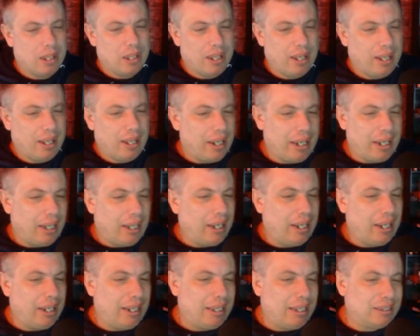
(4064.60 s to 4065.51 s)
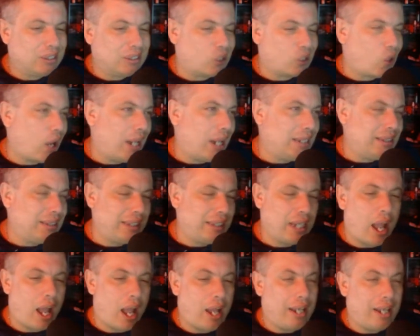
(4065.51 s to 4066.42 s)
And he's a crazy
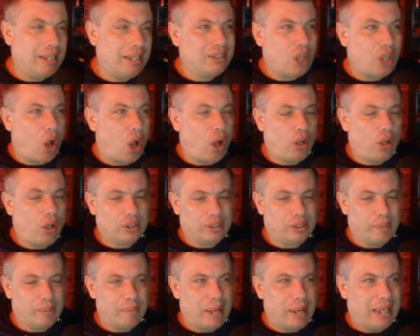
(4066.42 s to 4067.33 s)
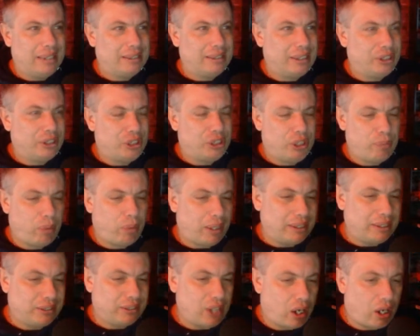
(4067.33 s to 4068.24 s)
guy. His daughter is amazing. She
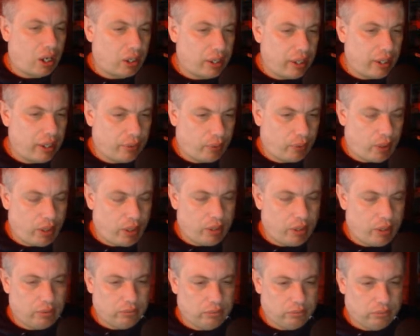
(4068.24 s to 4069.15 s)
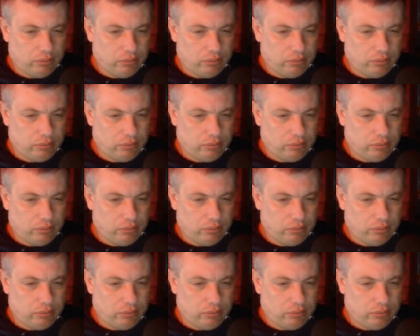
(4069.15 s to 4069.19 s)
plays soccer down the road.